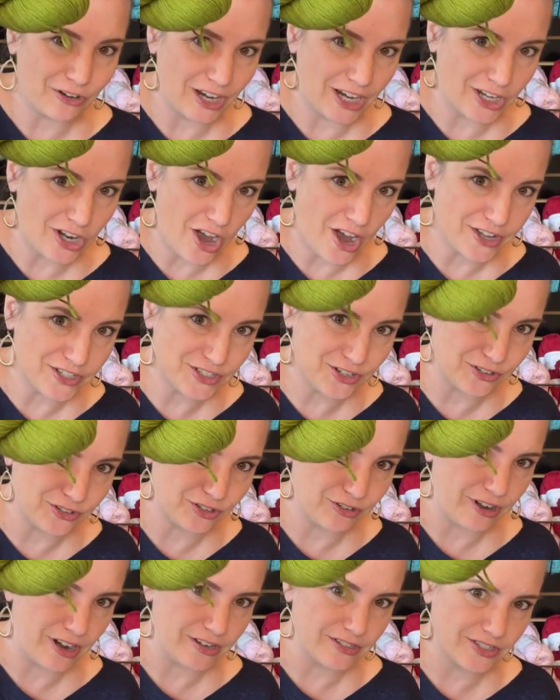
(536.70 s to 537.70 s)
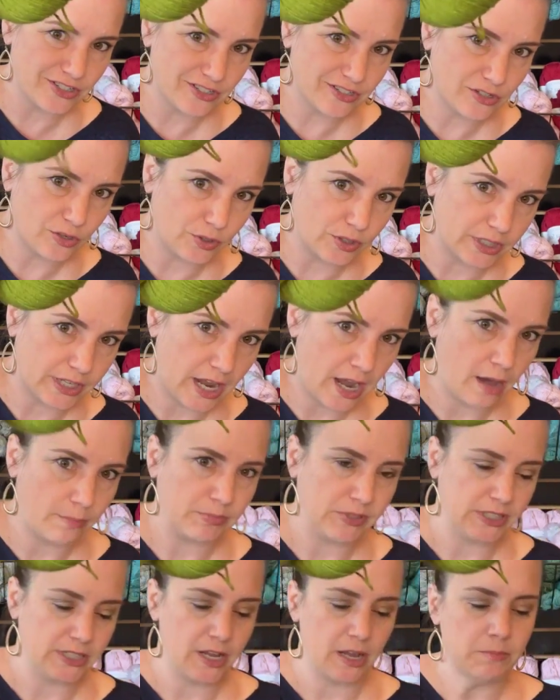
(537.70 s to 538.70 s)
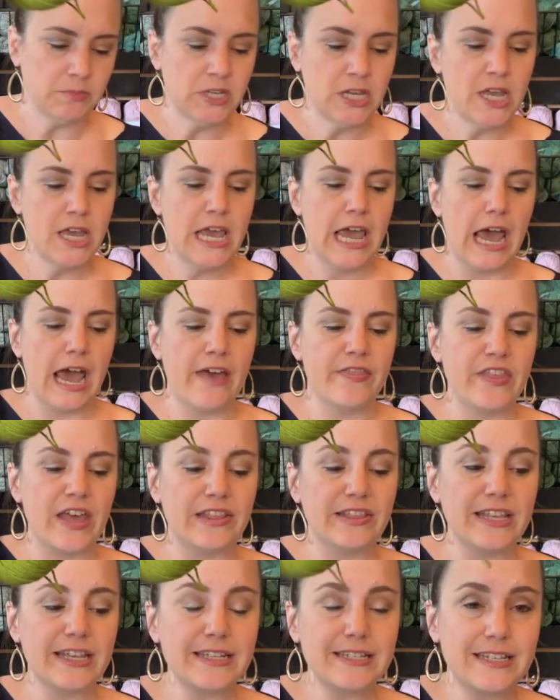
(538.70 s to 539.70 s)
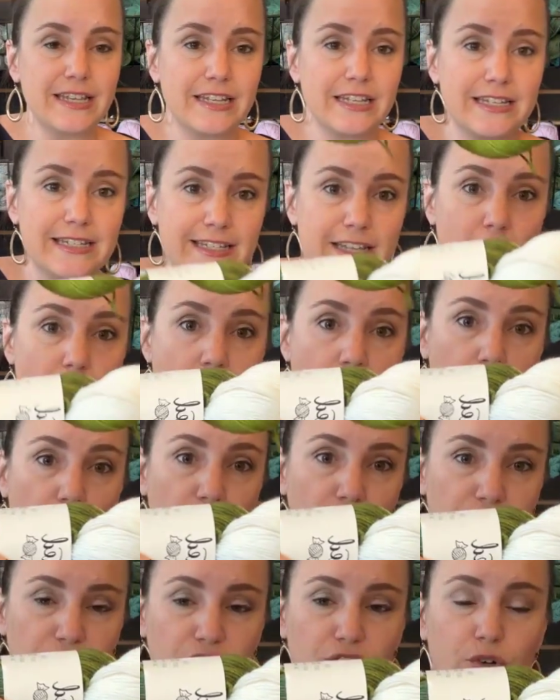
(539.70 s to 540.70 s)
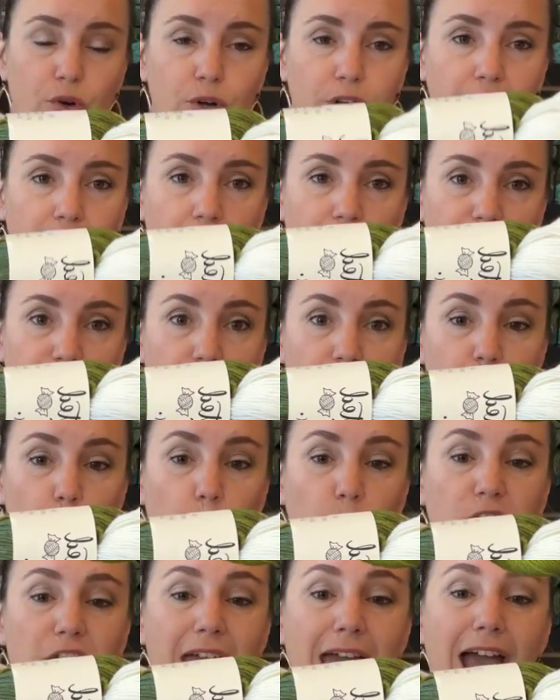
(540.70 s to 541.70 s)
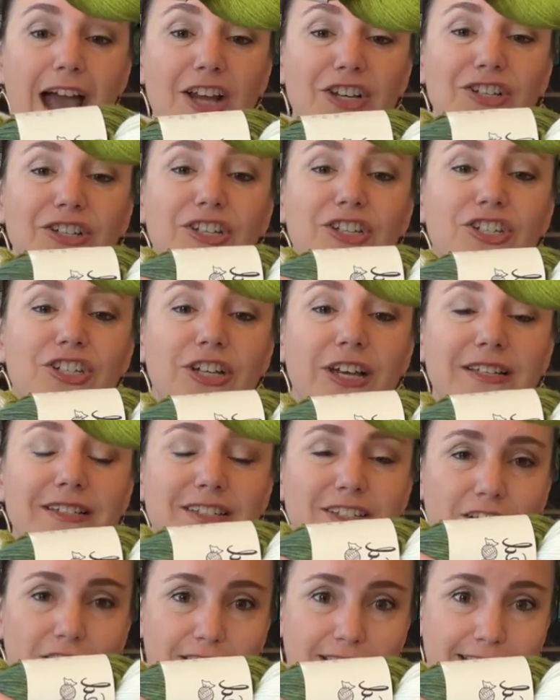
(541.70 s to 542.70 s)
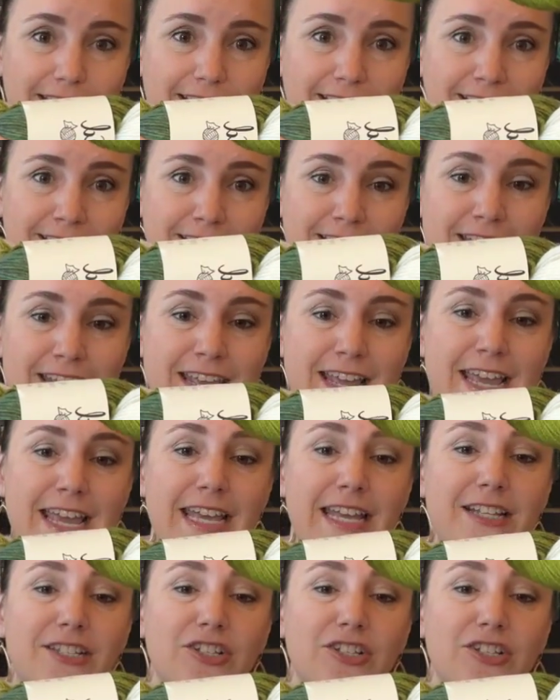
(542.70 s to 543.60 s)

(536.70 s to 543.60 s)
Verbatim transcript: fingering and Oscar the Grouch, totally aptly named. And then this is a Her Story color that we actually just got in.